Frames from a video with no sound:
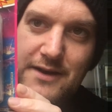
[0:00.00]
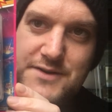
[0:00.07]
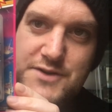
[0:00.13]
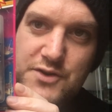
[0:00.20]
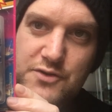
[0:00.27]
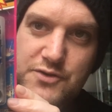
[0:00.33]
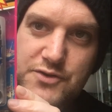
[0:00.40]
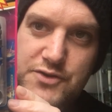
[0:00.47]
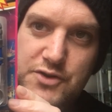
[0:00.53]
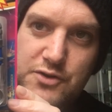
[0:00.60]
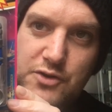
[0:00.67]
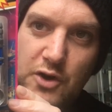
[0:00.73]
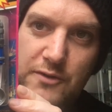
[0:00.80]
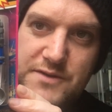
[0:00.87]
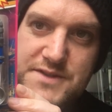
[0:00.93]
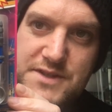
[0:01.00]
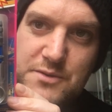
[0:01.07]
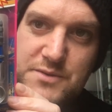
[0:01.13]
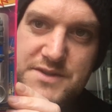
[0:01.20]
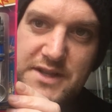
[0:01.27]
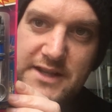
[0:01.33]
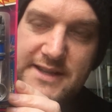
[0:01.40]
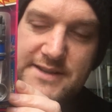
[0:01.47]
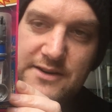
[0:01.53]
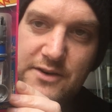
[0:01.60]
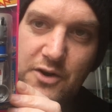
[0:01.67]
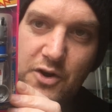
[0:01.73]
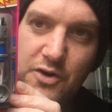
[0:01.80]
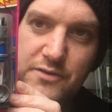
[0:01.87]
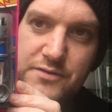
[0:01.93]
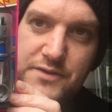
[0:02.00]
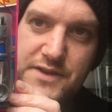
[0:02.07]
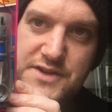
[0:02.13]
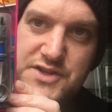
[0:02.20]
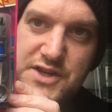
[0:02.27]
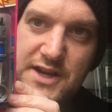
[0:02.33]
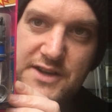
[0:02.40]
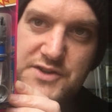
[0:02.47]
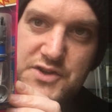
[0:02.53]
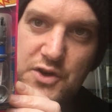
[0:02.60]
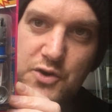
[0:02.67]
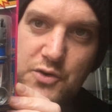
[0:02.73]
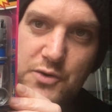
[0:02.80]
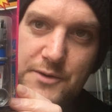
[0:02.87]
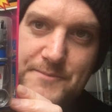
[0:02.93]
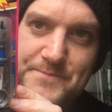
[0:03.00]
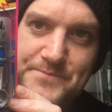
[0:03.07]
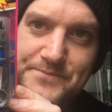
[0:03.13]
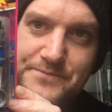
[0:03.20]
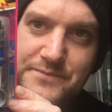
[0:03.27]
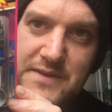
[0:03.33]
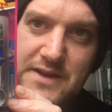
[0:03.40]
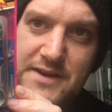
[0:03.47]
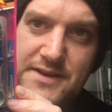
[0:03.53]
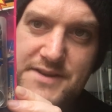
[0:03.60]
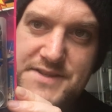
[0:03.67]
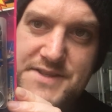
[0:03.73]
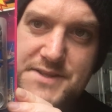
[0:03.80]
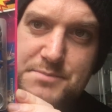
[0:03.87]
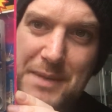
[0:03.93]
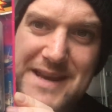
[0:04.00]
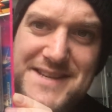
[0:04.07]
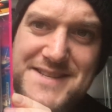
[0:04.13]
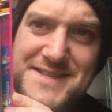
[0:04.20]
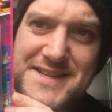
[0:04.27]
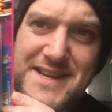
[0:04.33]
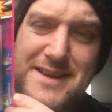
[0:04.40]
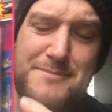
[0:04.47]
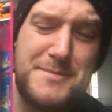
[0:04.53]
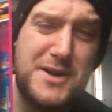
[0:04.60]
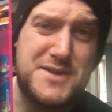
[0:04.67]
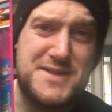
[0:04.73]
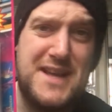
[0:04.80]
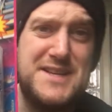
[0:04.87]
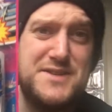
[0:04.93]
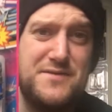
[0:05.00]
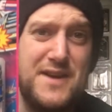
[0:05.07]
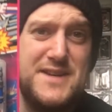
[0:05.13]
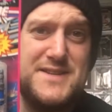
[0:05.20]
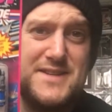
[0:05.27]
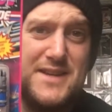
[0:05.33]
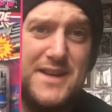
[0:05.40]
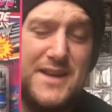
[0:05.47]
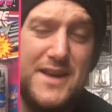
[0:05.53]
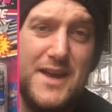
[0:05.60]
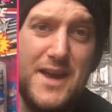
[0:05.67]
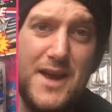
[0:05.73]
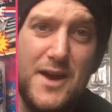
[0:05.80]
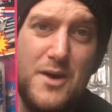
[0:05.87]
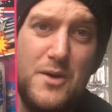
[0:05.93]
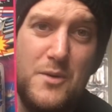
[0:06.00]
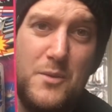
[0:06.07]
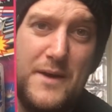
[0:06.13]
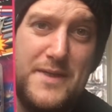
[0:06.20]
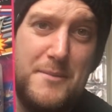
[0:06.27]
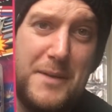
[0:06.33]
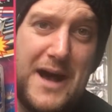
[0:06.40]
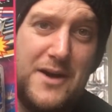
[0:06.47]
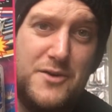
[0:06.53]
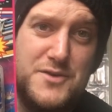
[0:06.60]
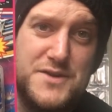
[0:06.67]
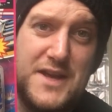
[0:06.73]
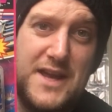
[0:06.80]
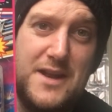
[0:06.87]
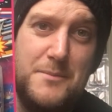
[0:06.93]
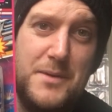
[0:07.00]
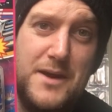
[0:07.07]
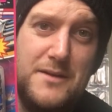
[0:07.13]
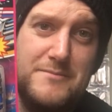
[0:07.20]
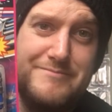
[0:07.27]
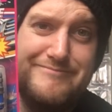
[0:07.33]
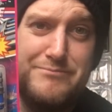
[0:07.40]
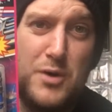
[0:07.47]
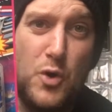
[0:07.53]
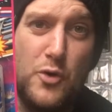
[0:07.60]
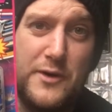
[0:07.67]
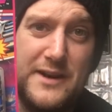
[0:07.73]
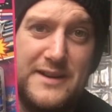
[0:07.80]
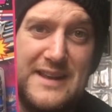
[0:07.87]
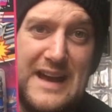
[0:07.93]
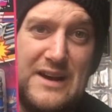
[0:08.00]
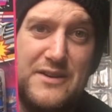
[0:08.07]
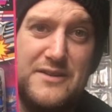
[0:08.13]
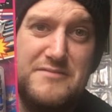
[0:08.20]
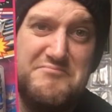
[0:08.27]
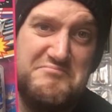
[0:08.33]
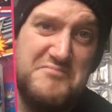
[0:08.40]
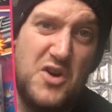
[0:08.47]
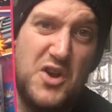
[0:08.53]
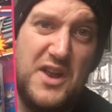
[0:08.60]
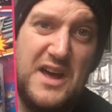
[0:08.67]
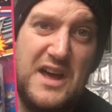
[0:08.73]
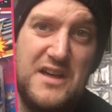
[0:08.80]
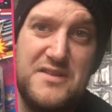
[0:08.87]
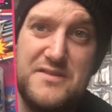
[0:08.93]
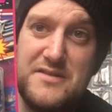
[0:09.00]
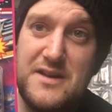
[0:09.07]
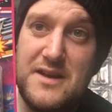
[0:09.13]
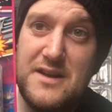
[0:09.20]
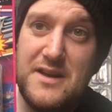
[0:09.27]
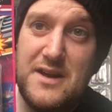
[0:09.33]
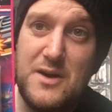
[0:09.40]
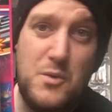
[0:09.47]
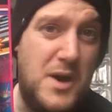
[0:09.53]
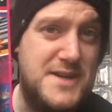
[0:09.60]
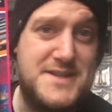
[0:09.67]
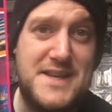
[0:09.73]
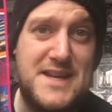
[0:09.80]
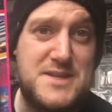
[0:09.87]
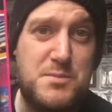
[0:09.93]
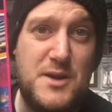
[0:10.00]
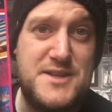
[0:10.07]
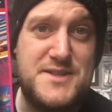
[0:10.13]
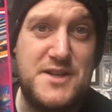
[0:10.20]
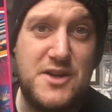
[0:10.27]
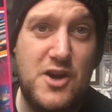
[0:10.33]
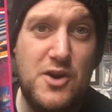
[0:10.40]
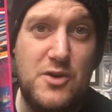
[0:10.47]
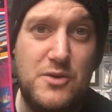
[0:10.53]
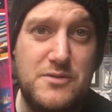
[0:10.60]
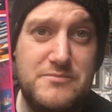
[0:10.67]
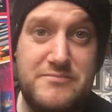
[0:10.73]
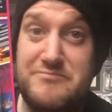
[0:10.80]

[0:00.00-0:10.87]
So Duke obviously was the leader of the G.I. Joe space team, because let's face it, when the battle's getting a bit boring down on Earth, where's the next place to go?